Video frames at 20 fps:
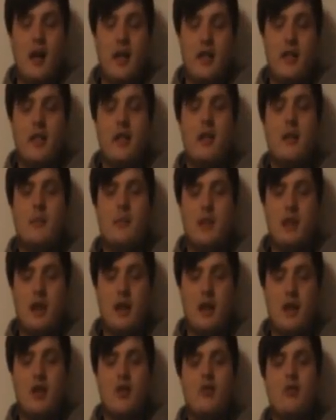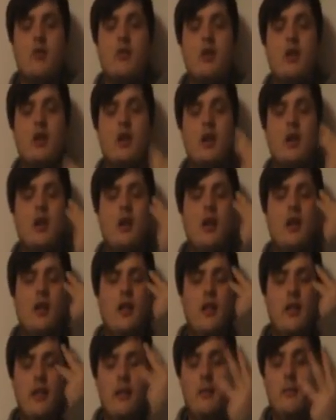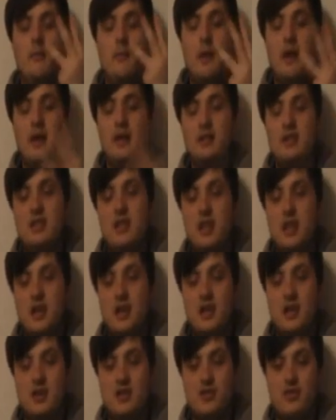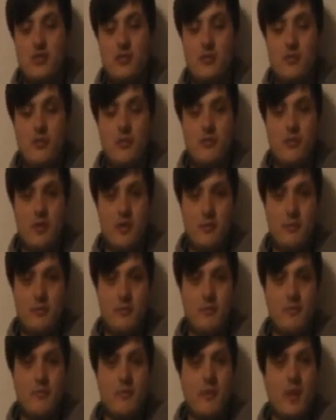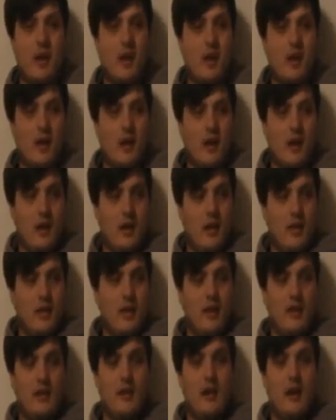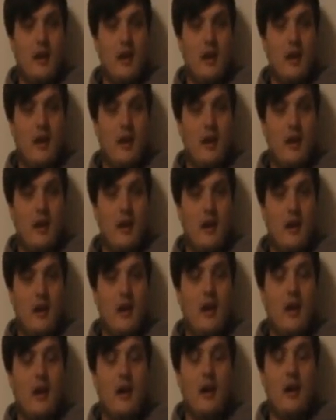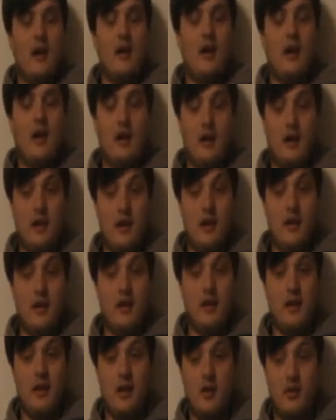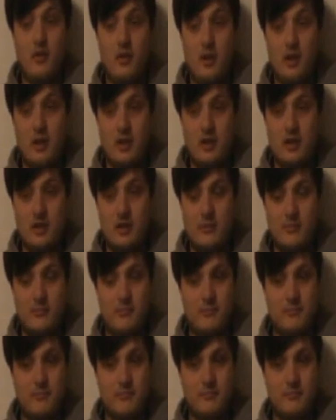and let me tell you, the main characters of the movie that I really recognized.